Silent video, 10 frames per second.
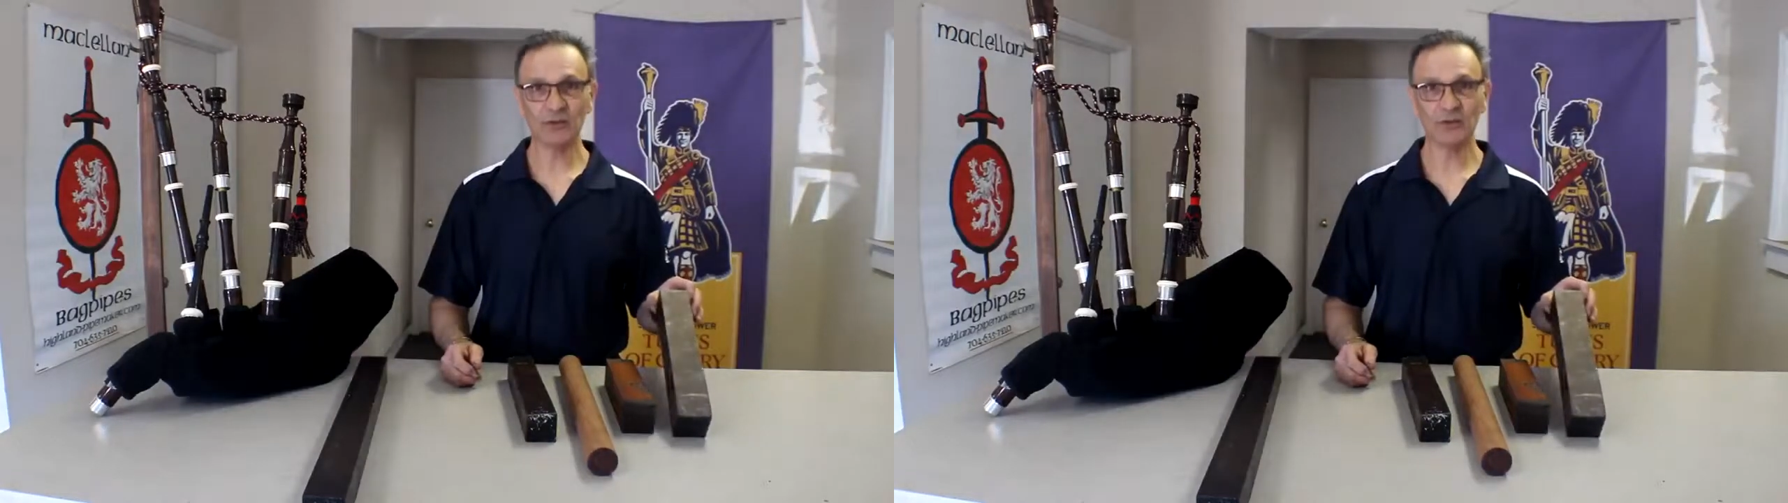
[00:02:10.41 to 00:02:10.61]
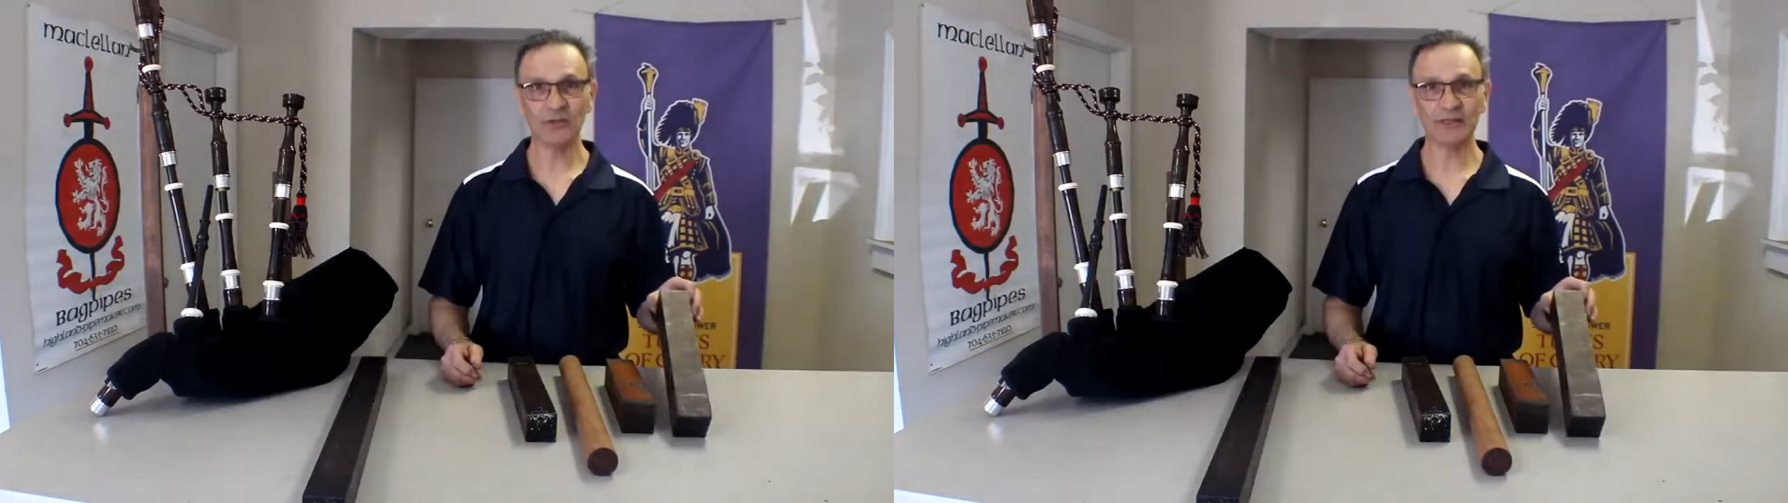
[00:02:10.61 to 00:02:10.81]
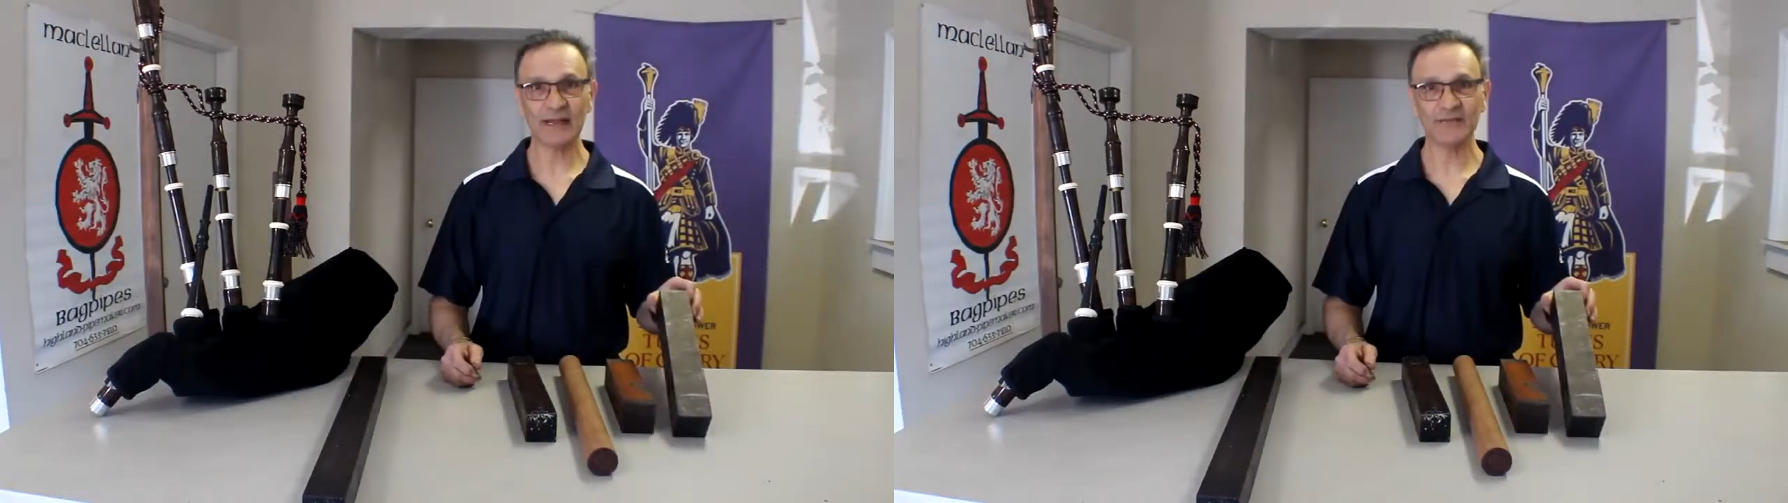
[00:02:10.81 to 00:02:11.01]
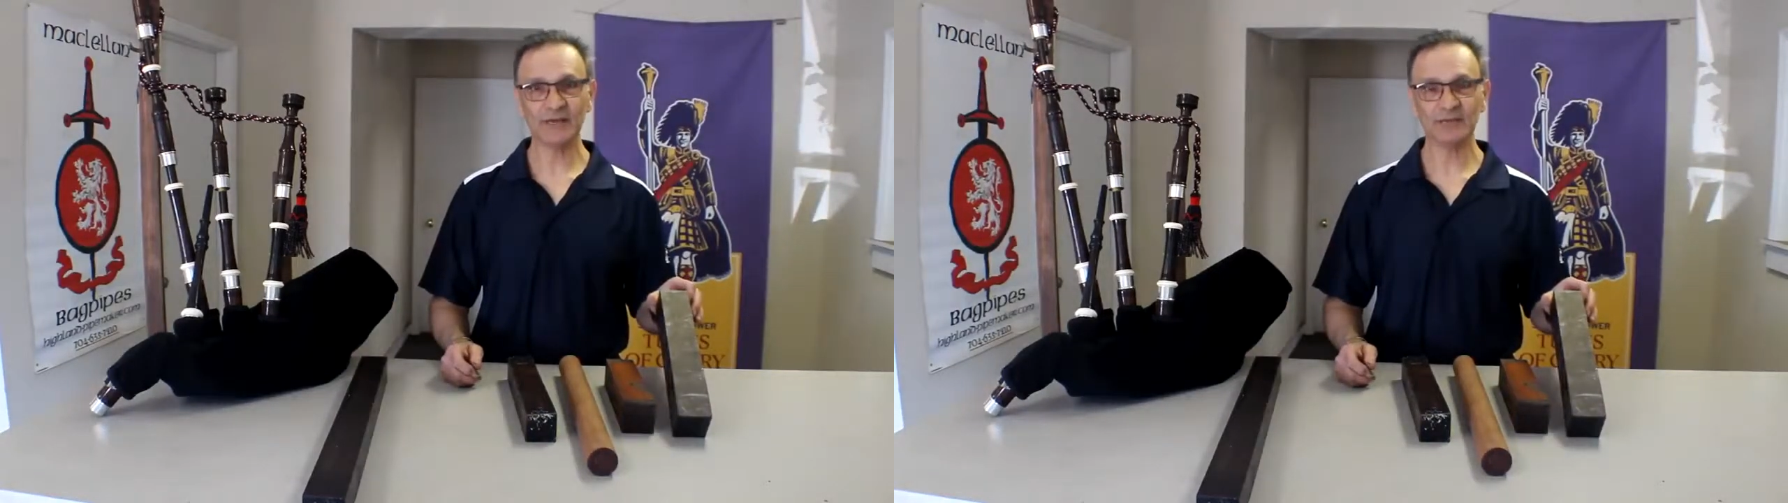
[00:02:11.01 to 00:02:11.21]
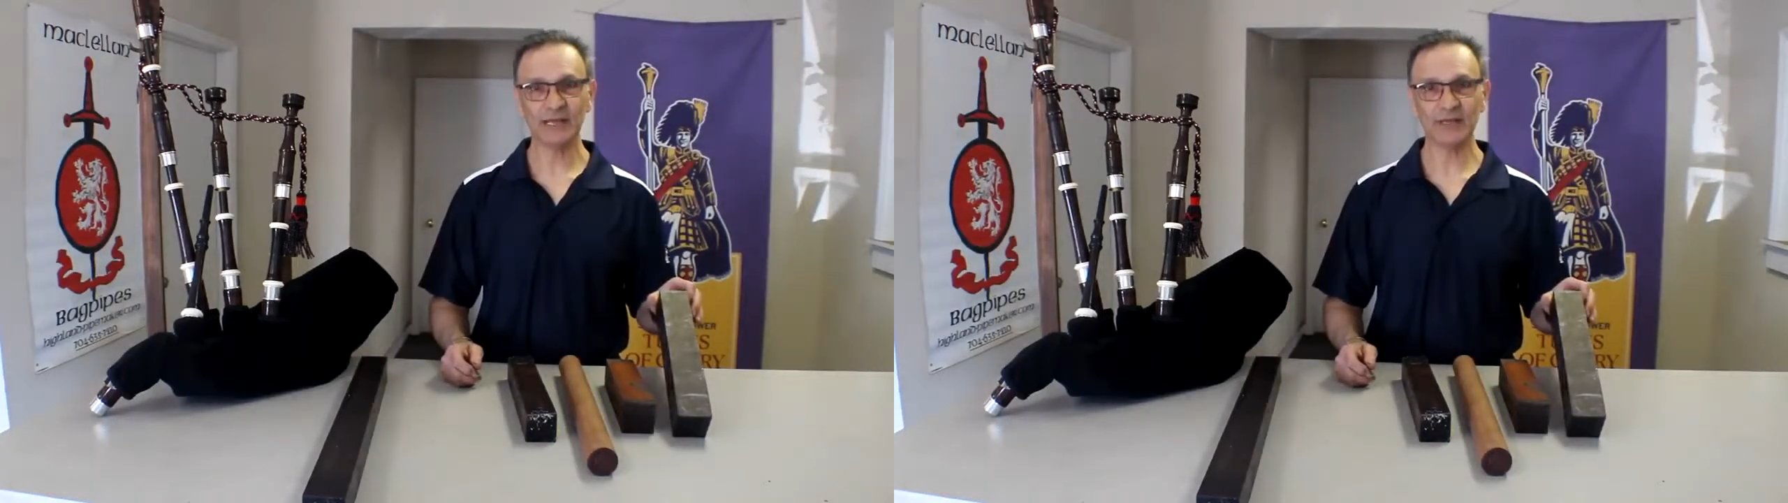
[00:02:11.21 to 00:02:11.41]
with an
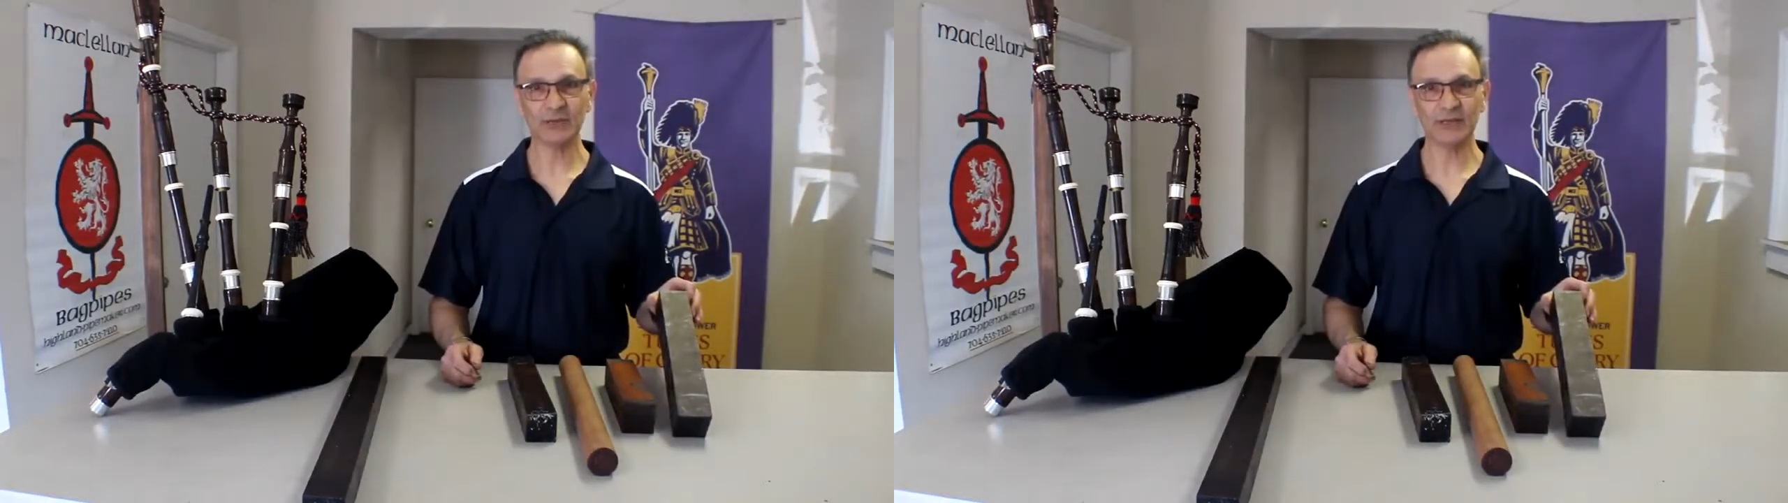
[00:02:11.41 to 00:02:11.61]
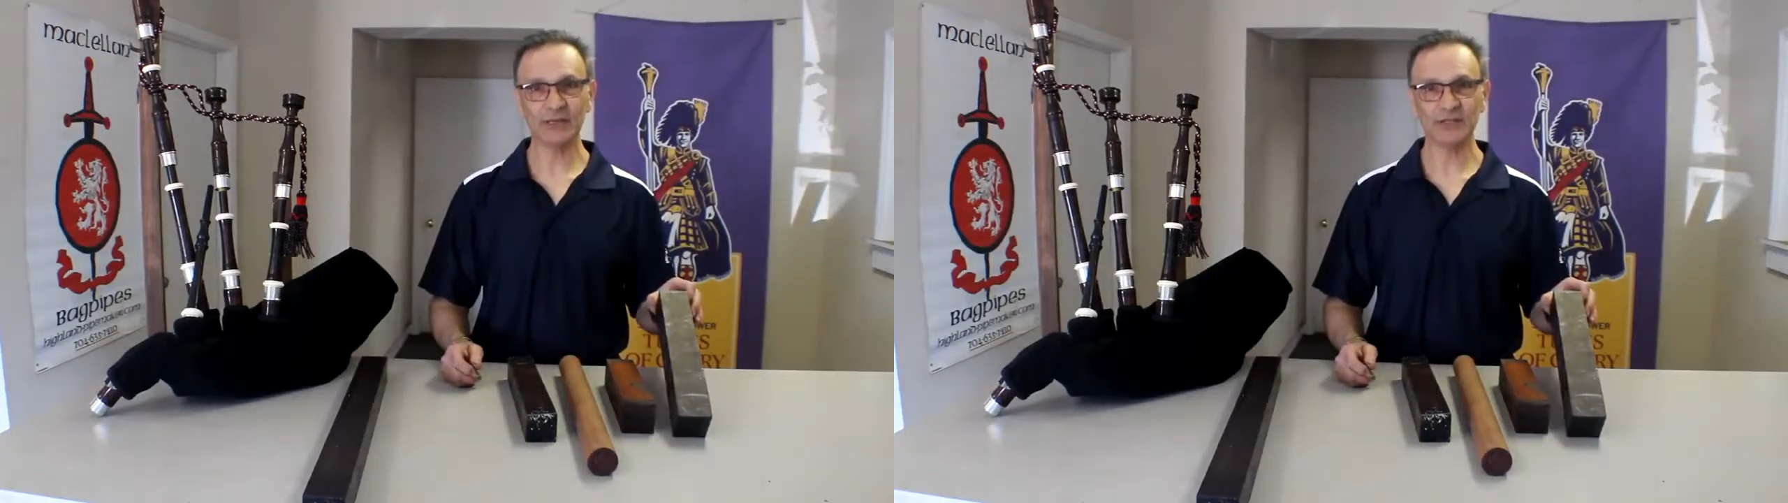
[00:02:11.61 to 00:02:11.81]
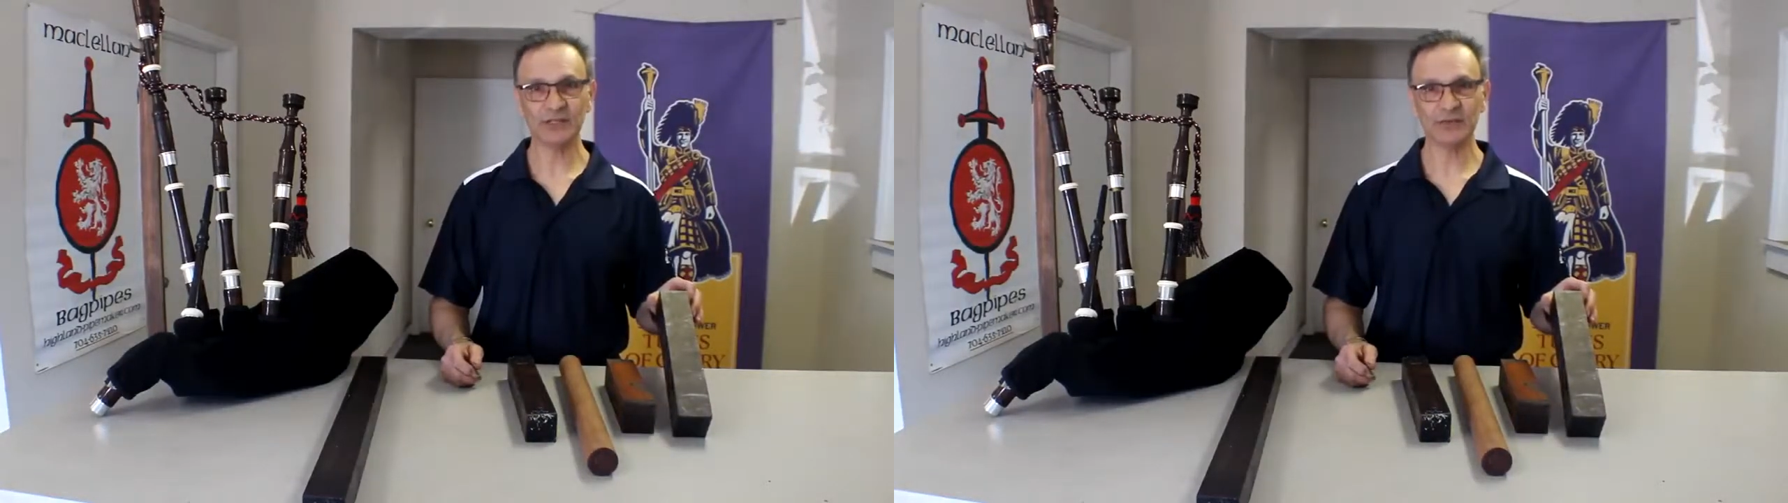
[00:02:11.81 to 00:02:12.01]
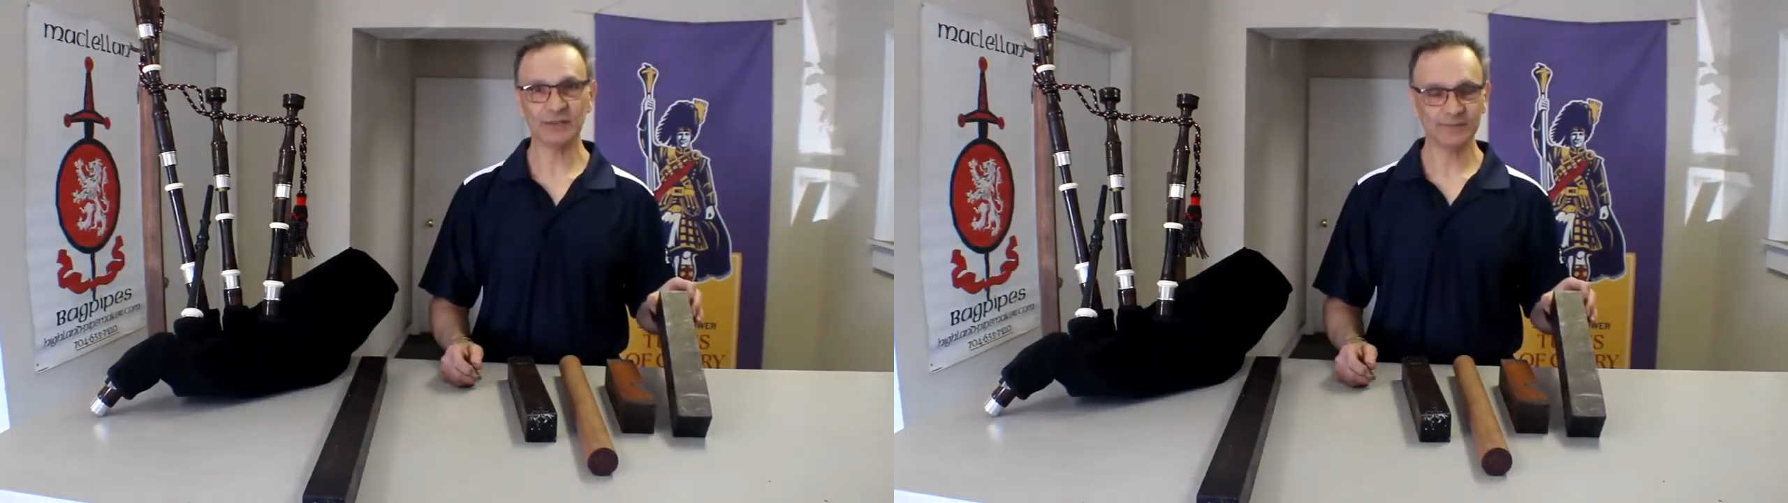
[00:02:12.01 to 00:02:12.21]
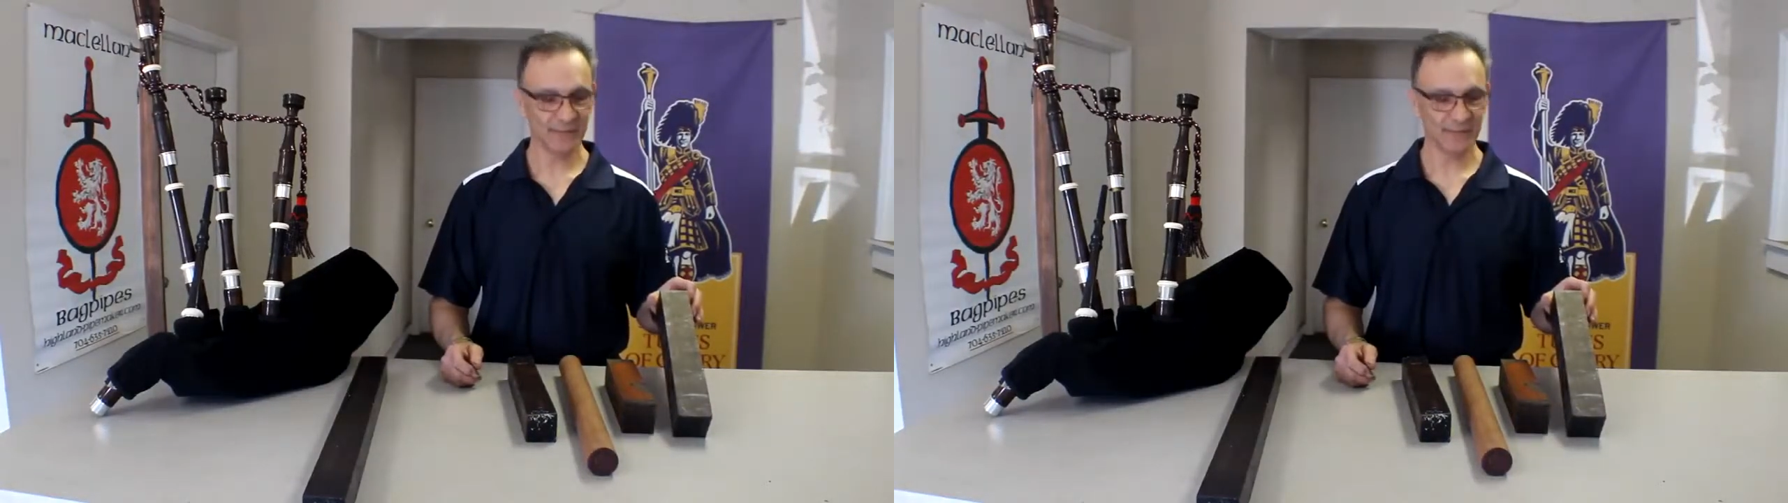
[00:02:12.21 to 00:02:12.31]
African blackwood instrument.